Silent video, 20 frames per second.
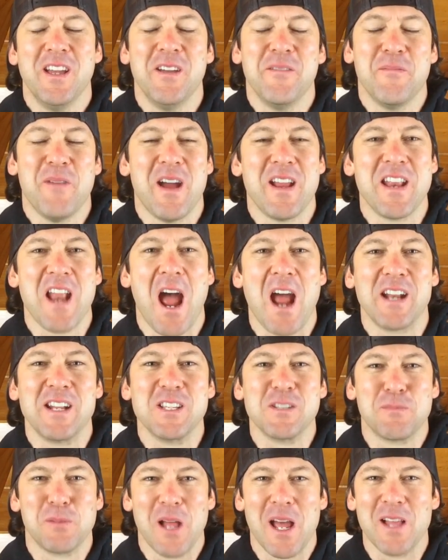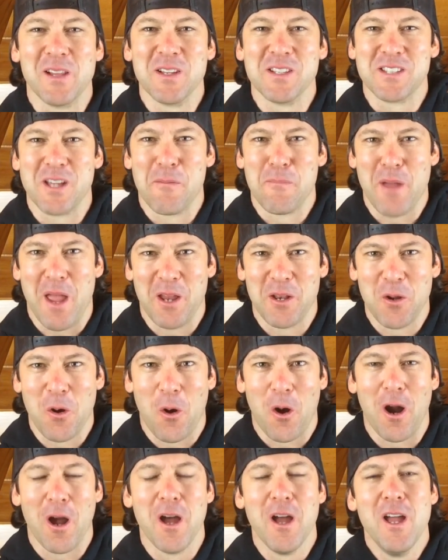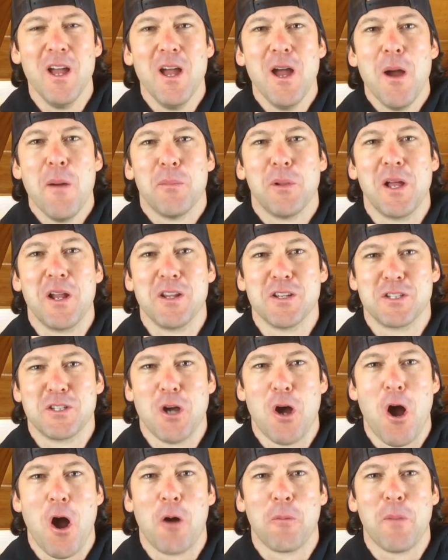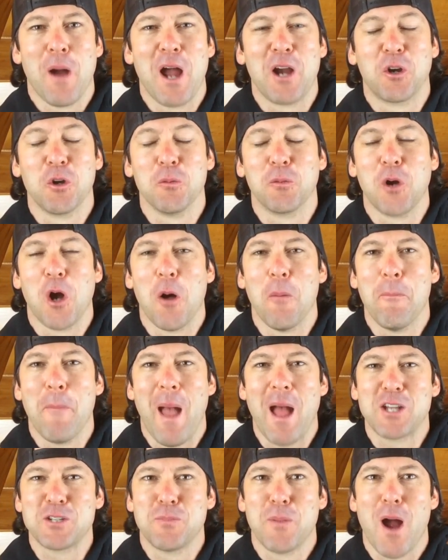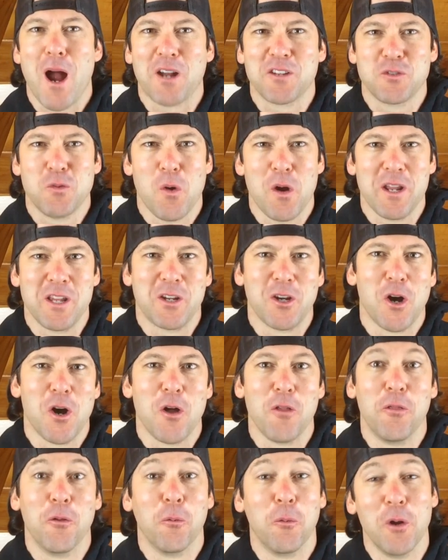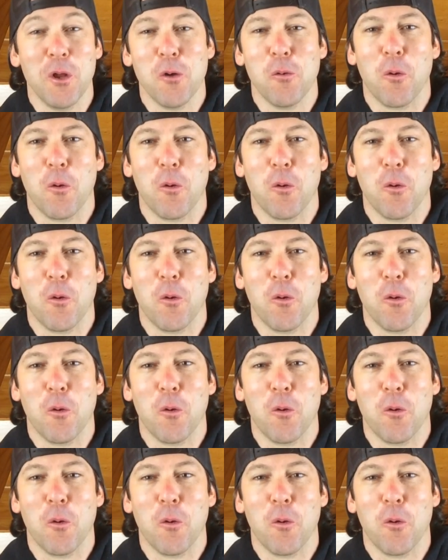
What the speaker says: my 90s playlist on Pandora played a song by a group called Matchbox 20 called The Real